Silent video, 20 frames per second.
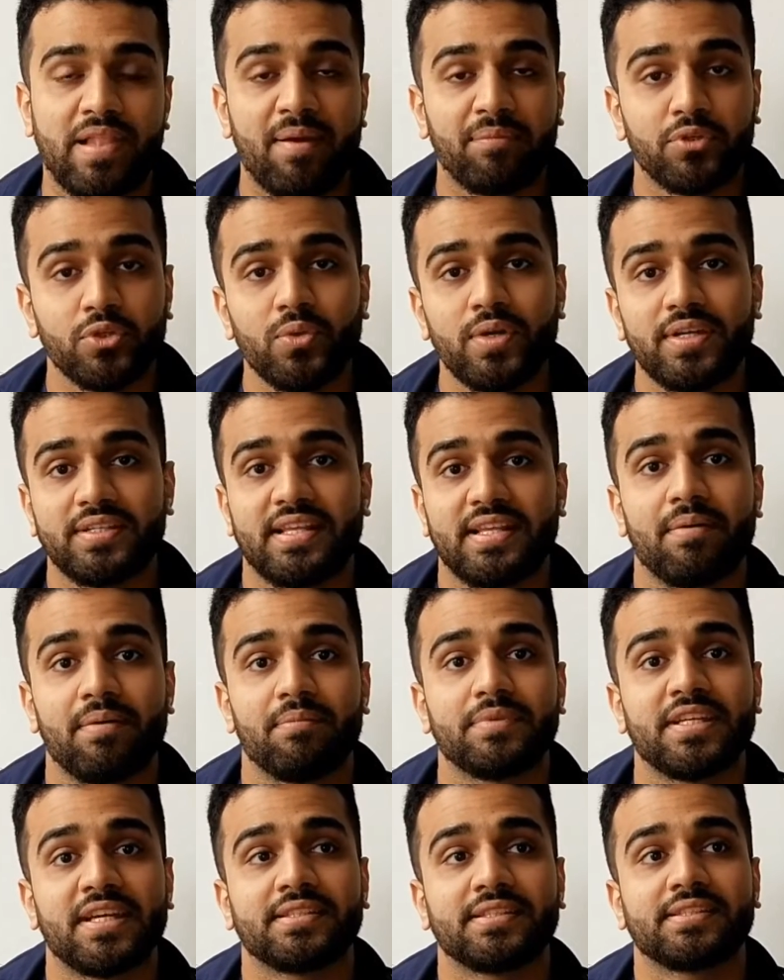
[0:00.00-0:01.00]
PLAB 2
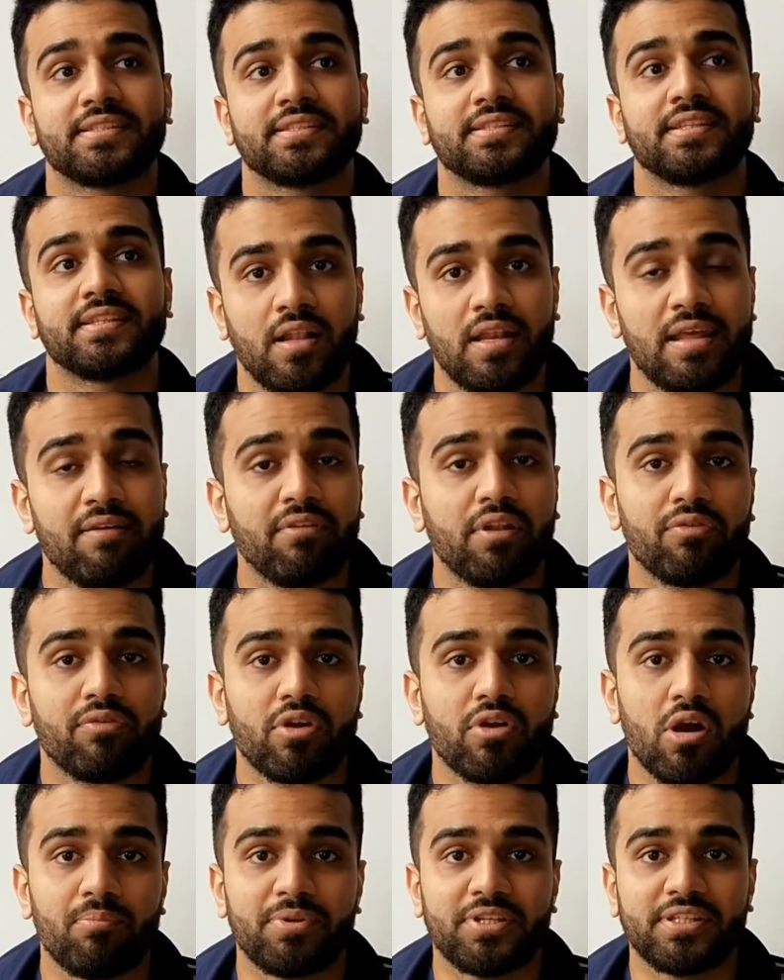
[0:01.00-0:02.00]
exam tests a level
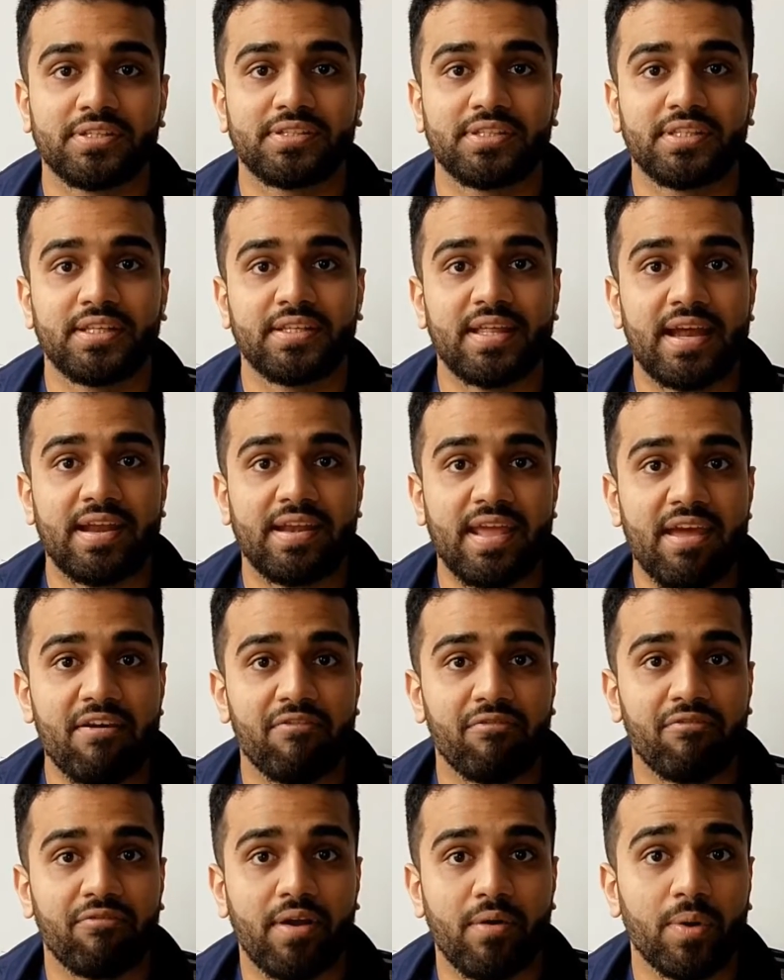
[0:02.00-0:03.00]
of competency that
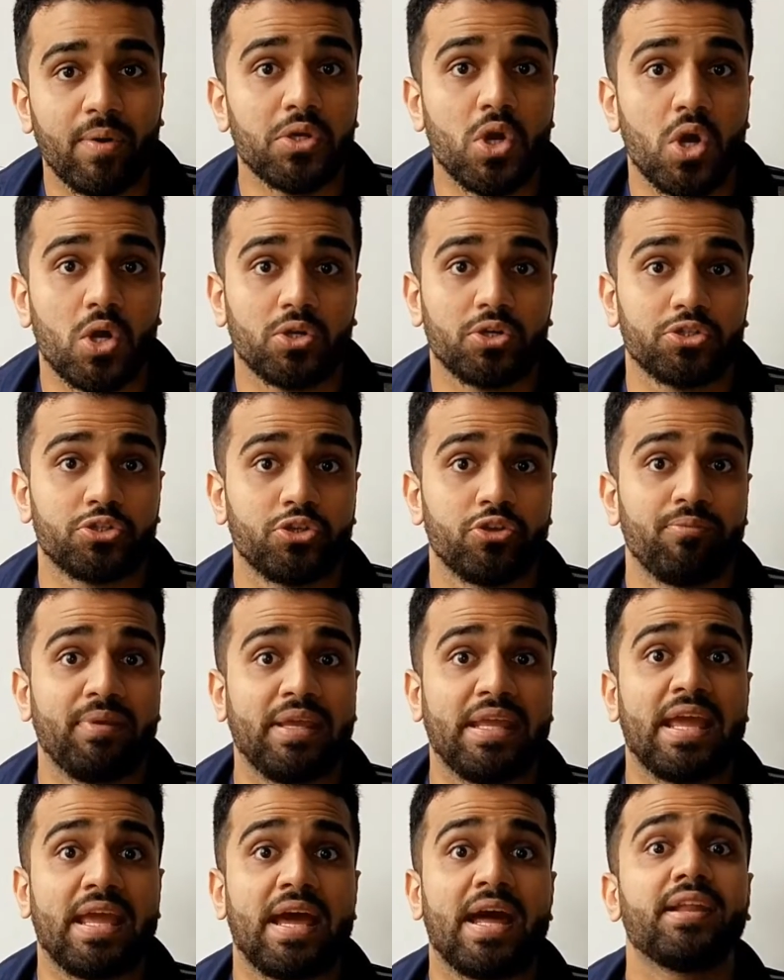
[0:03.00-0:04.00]
FY1 doctors should
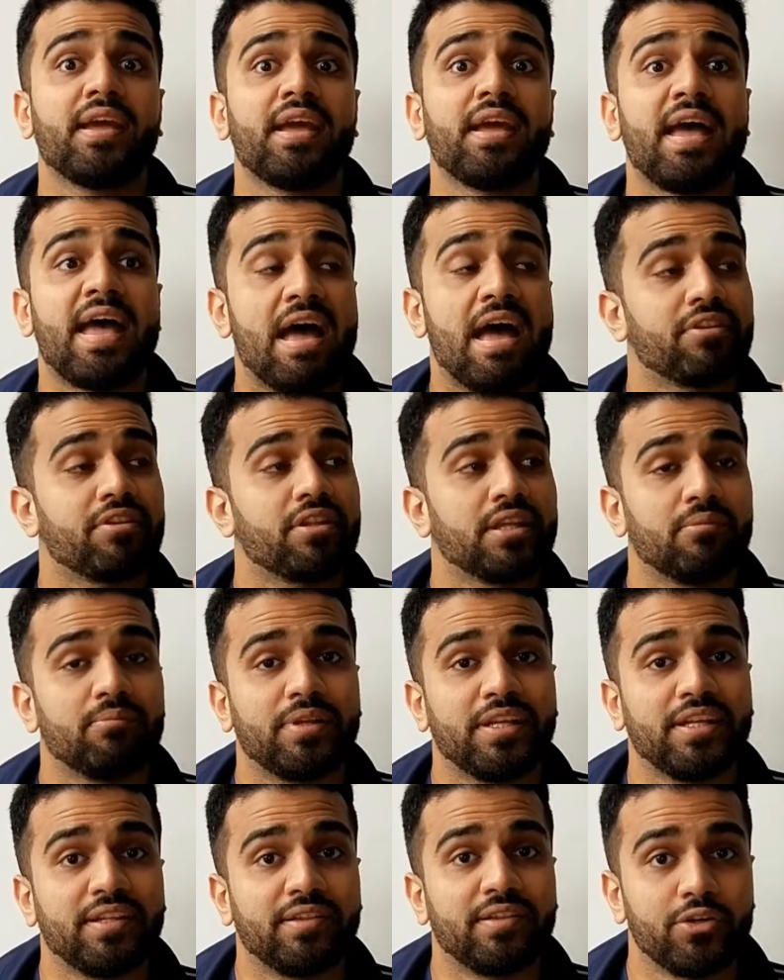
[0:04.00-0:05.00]
be at after they
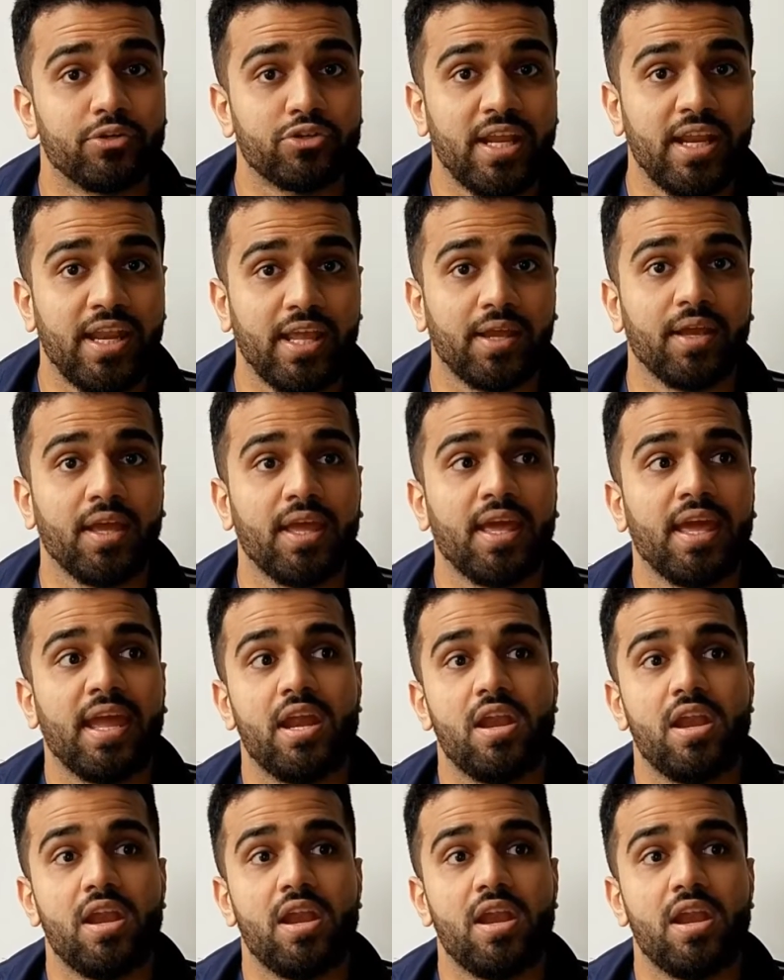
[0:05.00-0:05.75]
complete their training.